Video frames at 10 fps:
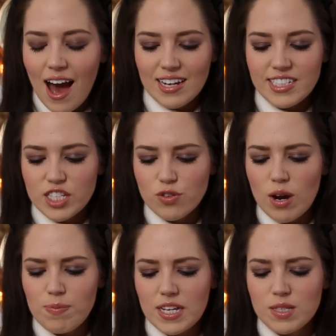I
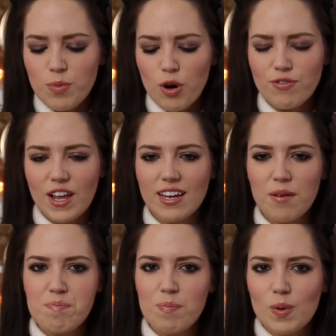describe it as more of like a
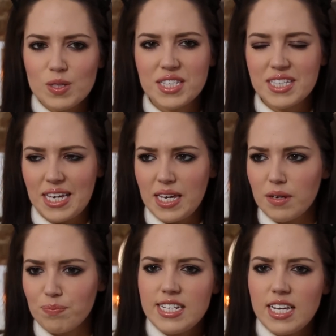
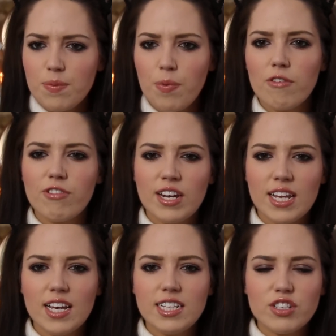musky, deeper
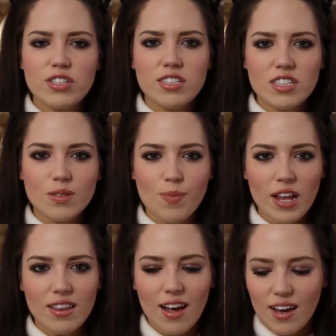vanilla. It doesn't
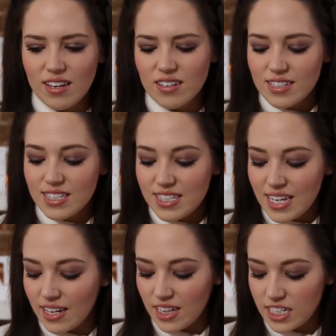smell like like
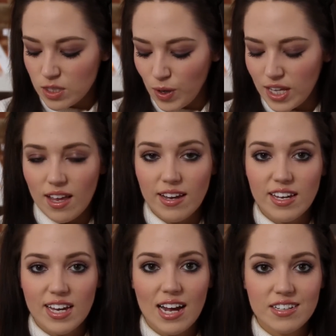sickly sweet, like
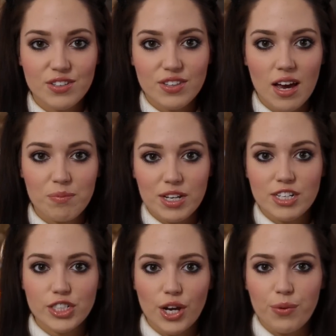a candle that I'm
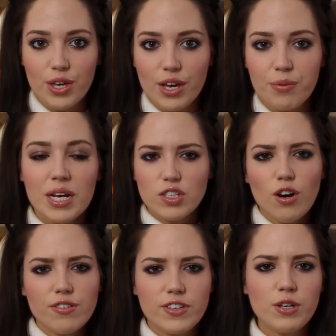gonna show you. It's
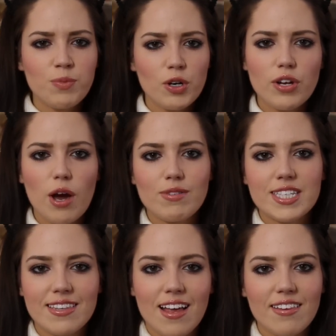got a few more
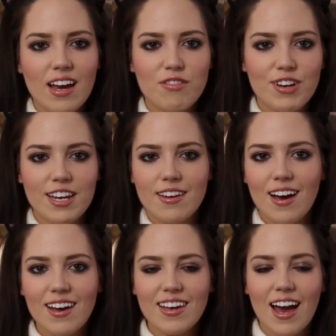notes in there that I really
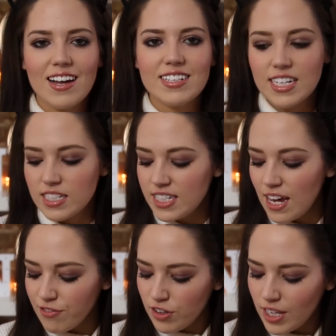like and it's
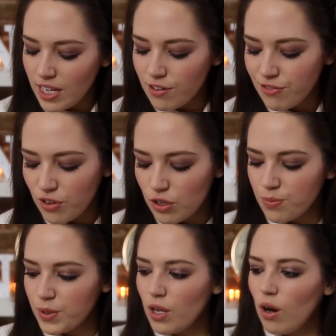definitely an
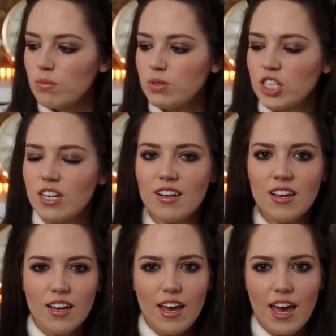affordable option
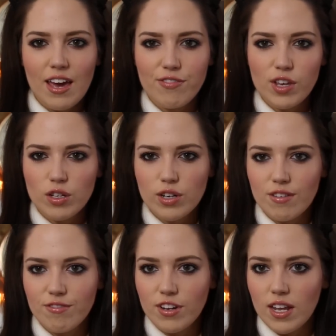if you're
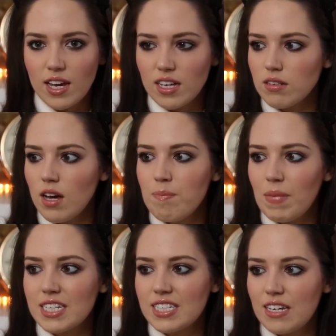looking for like a
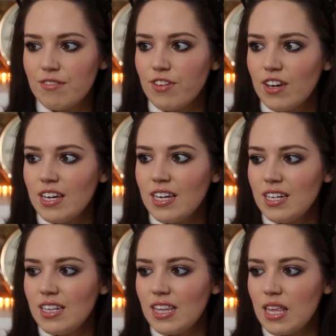
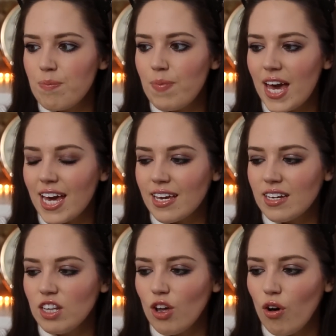massively big
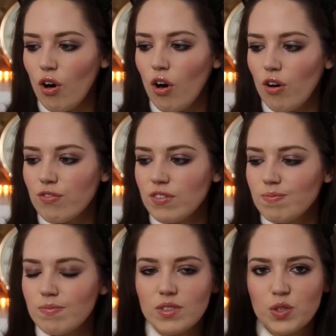lot of
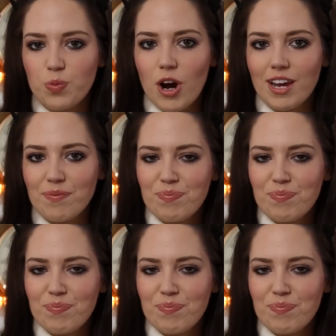spray.